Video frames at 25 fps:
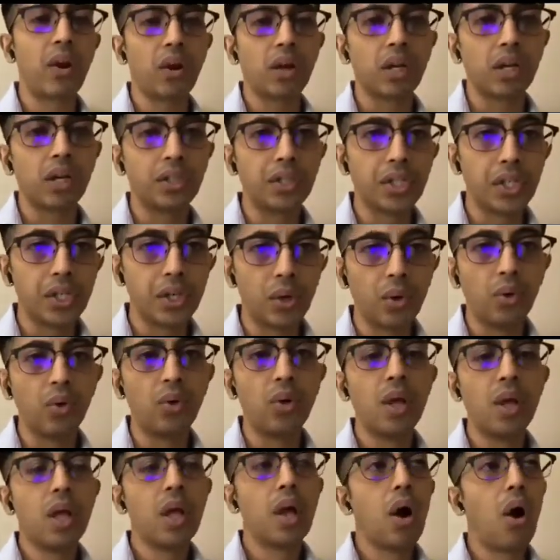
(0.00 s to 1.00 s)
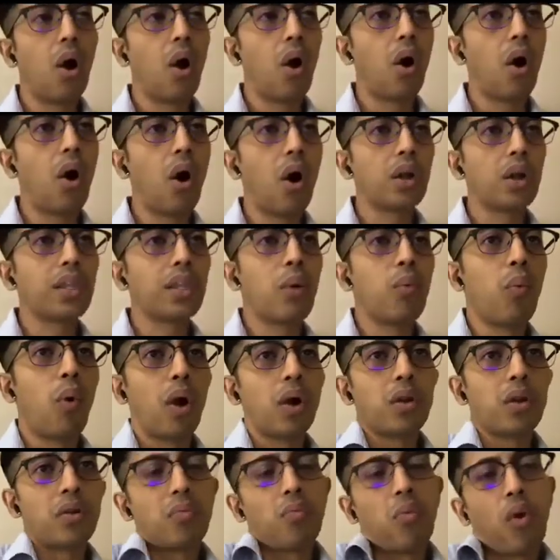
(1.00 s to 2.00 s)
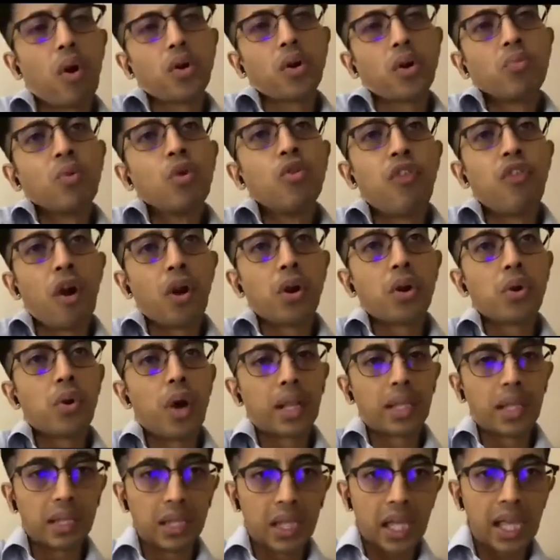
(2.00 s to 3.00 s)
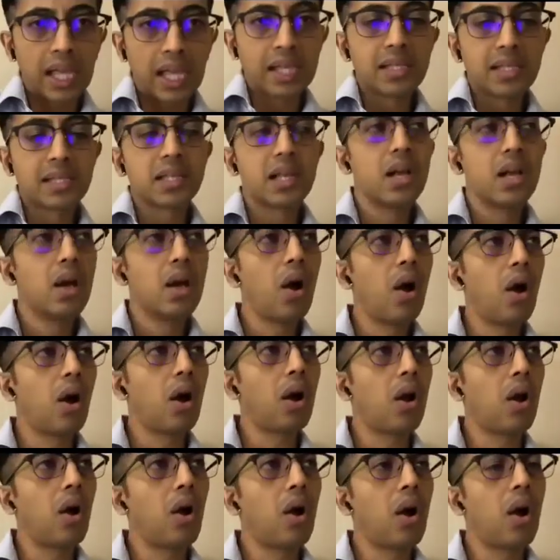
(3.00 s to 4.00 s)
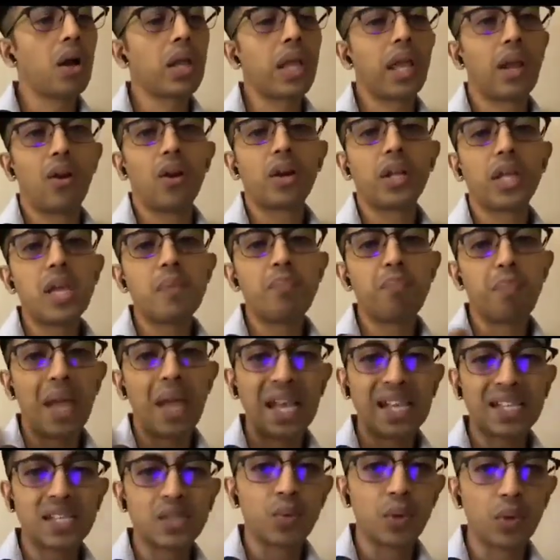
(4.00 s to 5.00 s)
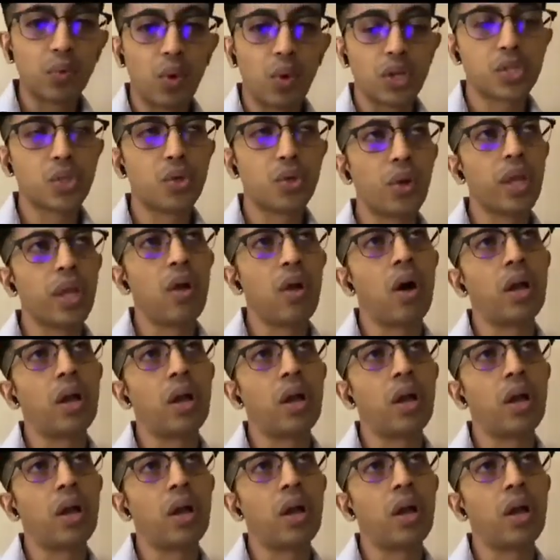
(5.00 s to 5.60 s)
or they want to move on to other things, or cannot keep pace with what's going on in the market.